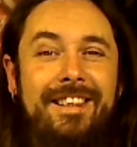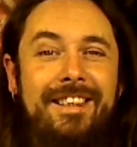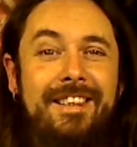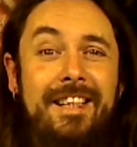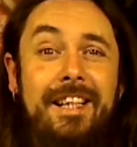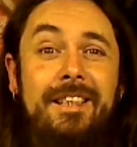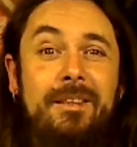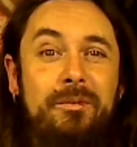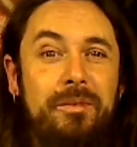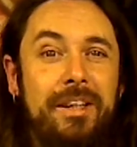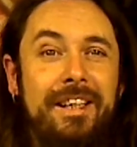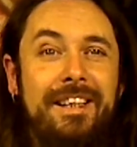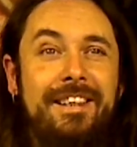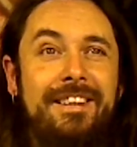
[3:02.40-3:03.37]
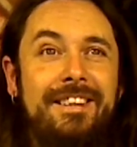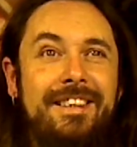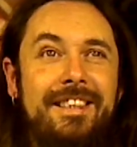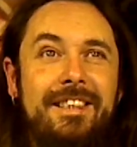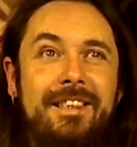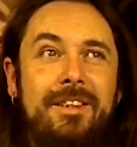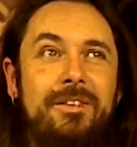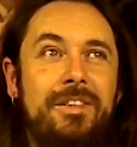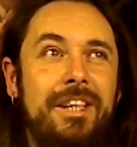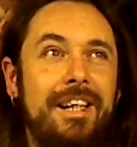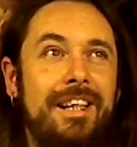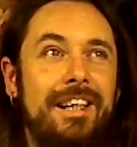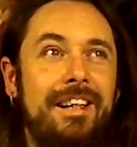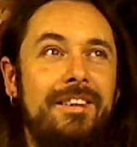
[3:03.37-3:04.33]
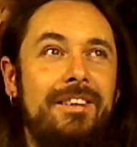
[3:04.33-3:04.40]
the site's funny. Just go
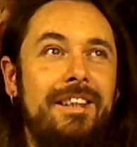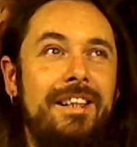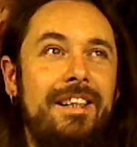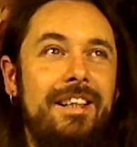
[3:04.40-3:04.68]
check it out.